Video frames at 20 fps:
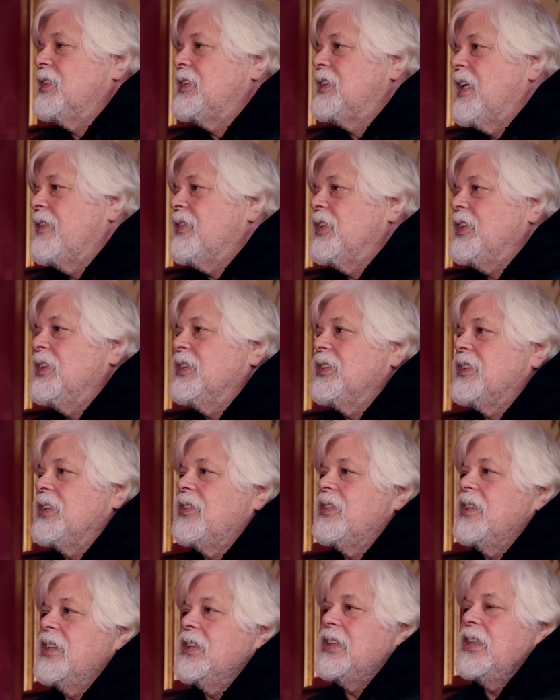was 7 years
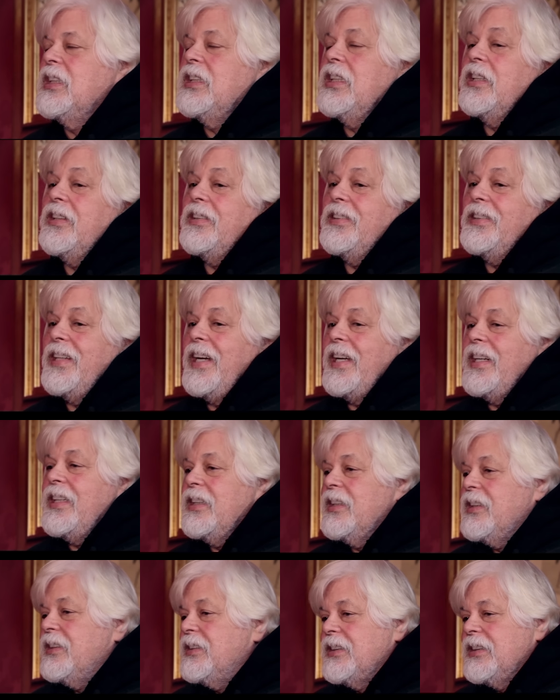old, I said, you know,
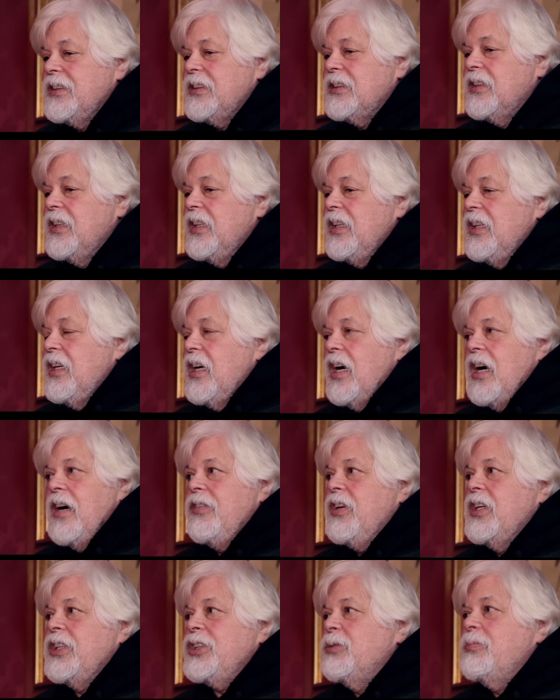Lanny, I said,
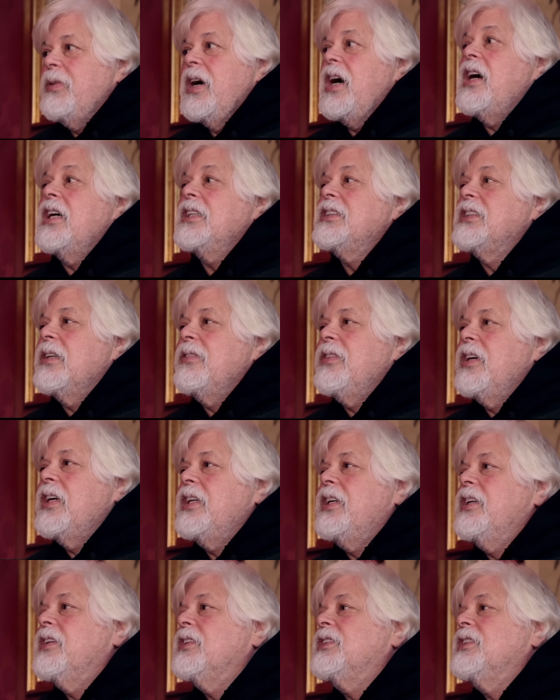I'm not your boss. I'm
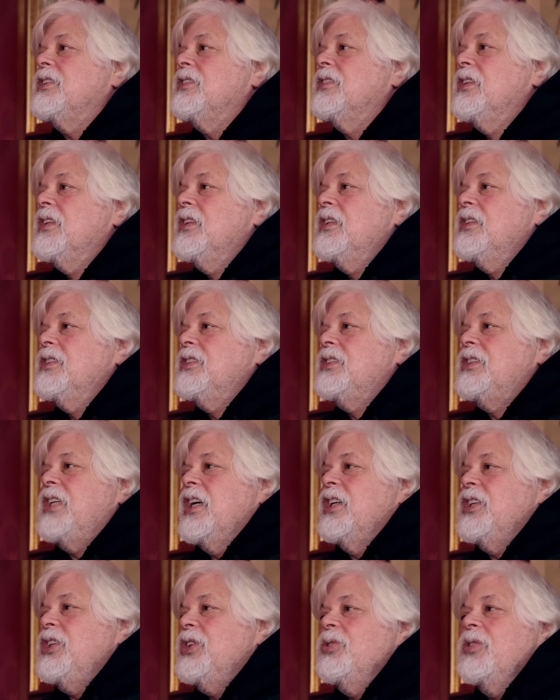not here to
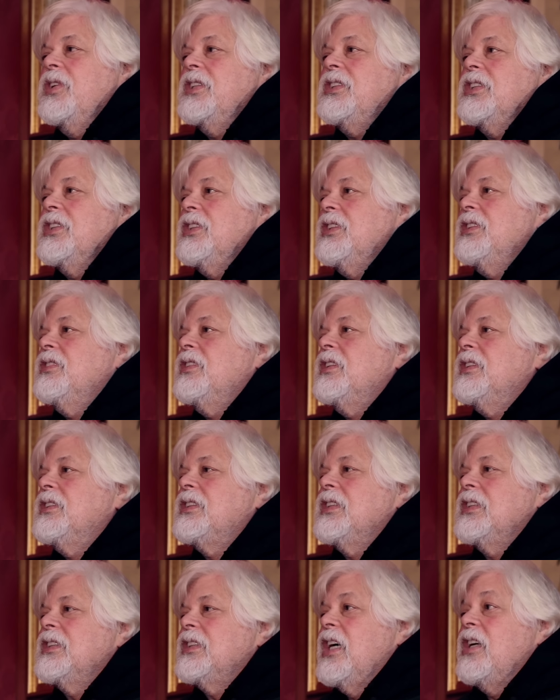tell you what to do. I
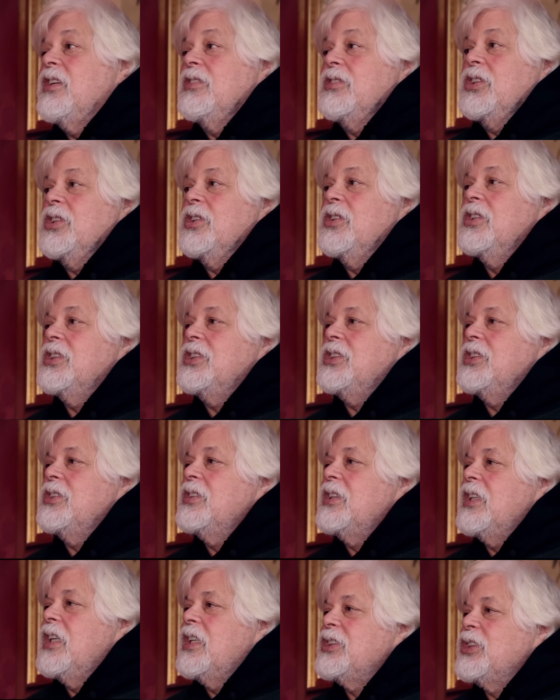says, I'll encourage you
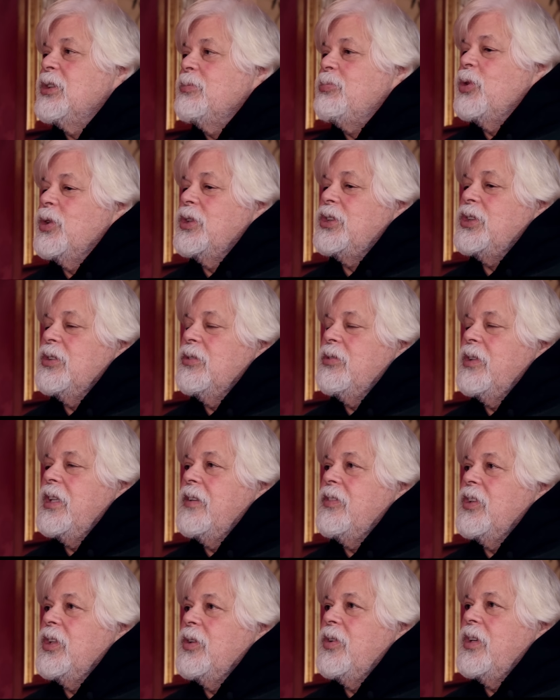and I'll support you in
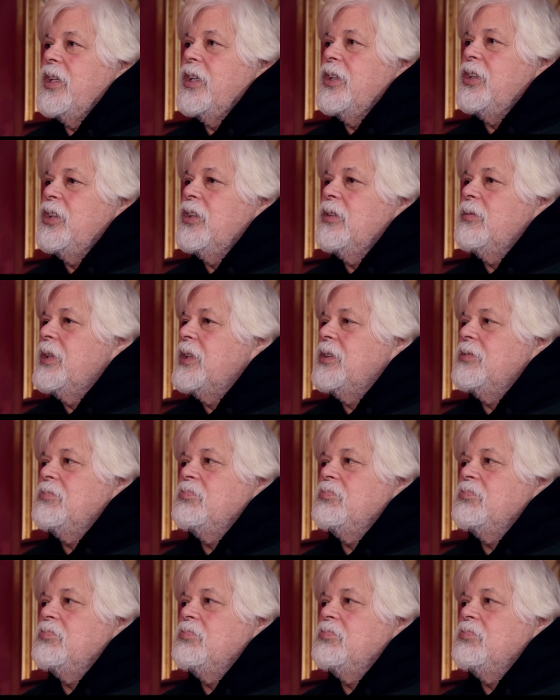whatever you want to do, but